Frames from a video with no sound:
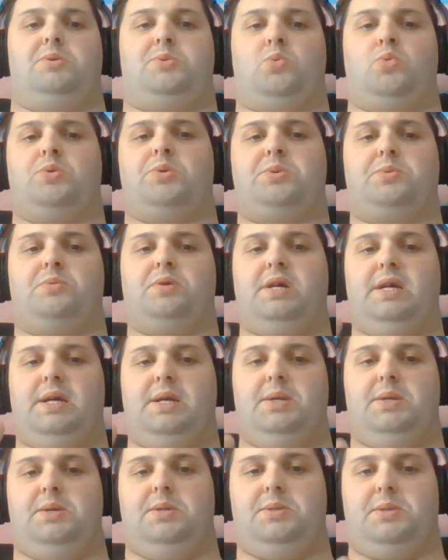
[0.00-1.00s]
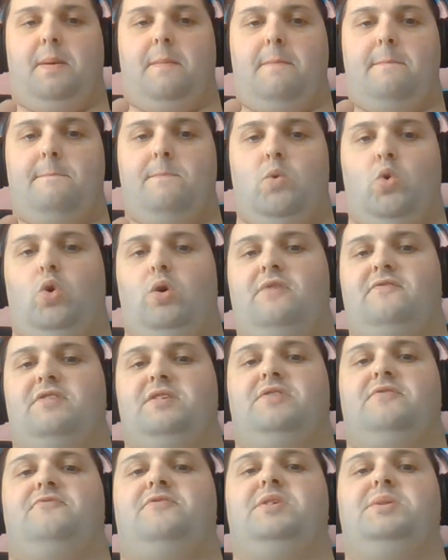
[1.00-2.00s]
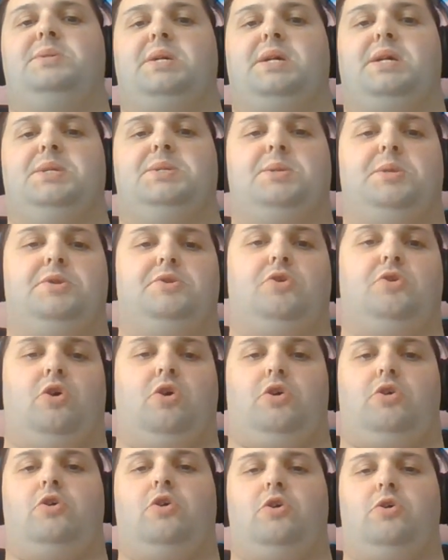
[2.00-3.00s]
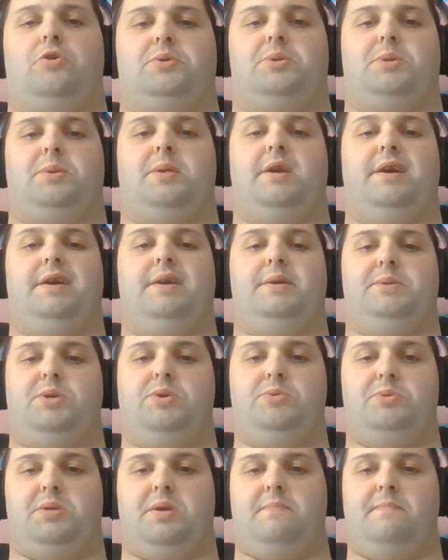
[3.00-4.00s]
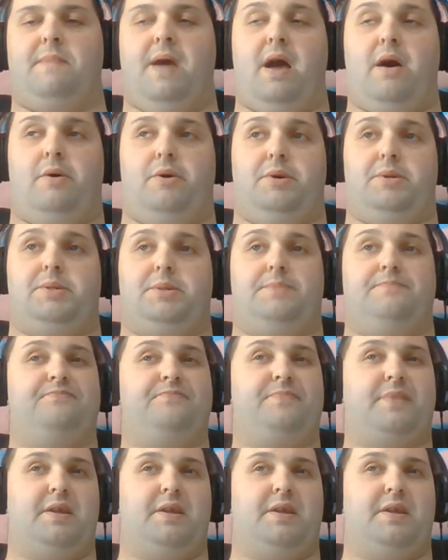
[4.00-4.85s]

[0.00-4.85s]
Sorcery is more of a defense against the dark arts than it is used in malice.